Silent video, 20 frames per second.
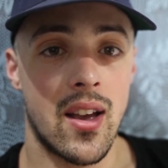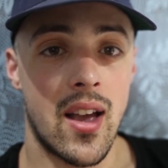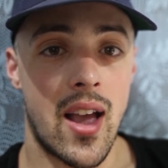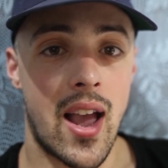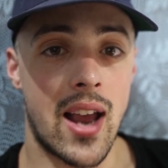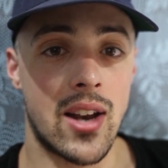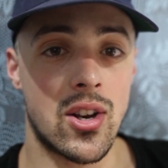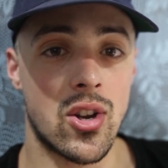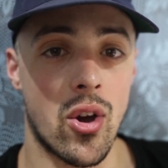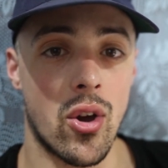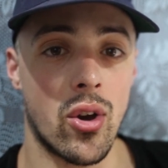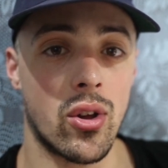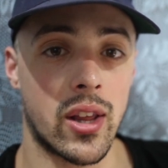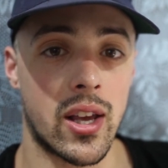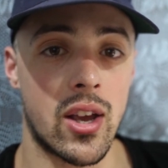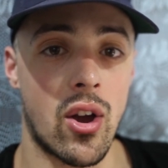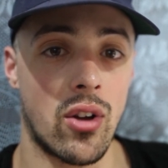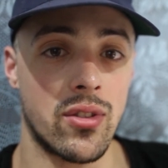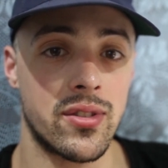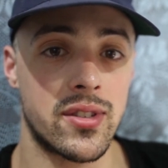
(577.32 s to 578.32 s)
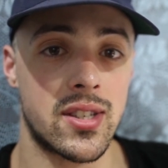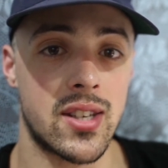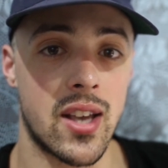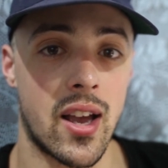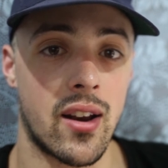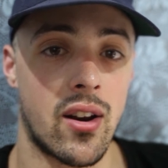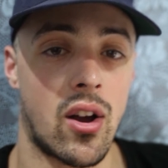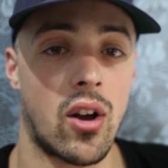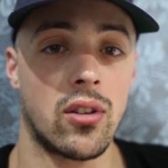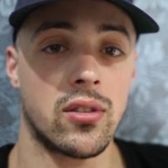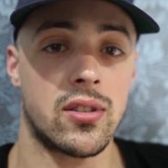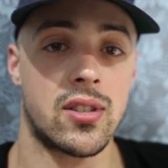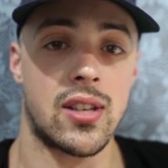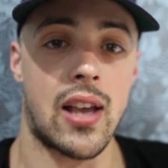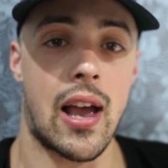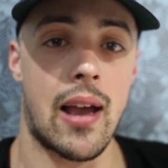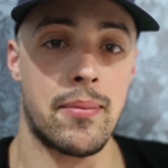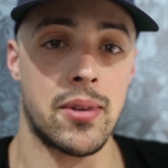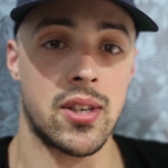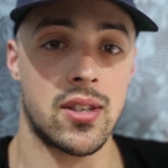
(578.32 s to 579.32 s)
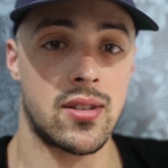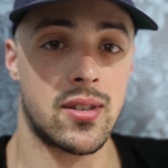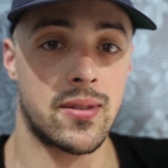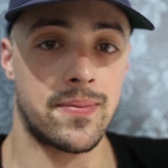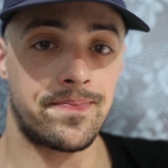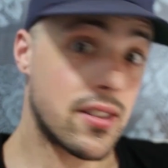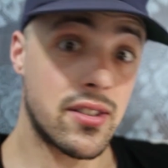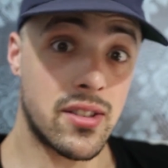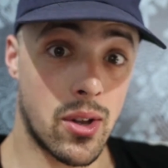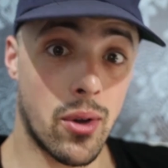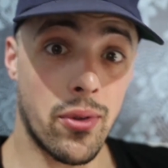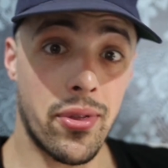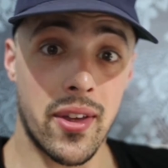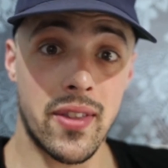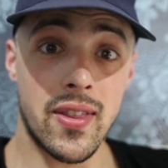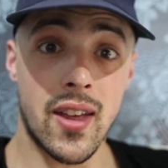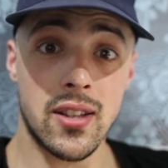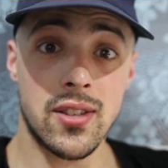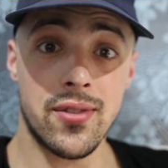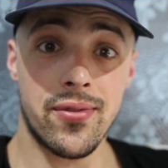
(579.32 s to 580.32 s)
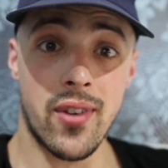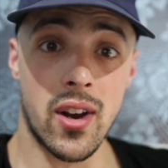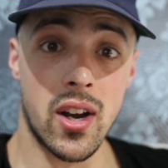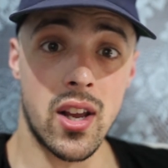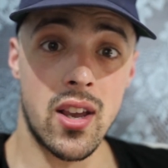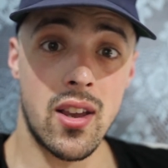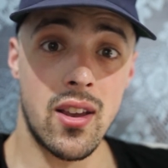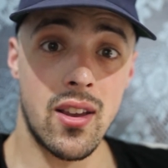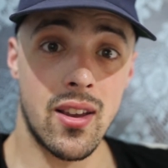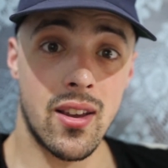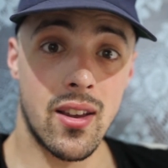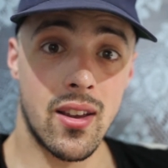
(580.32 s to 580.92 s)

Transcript: and early onset Alzheimer's. Still think that's funny?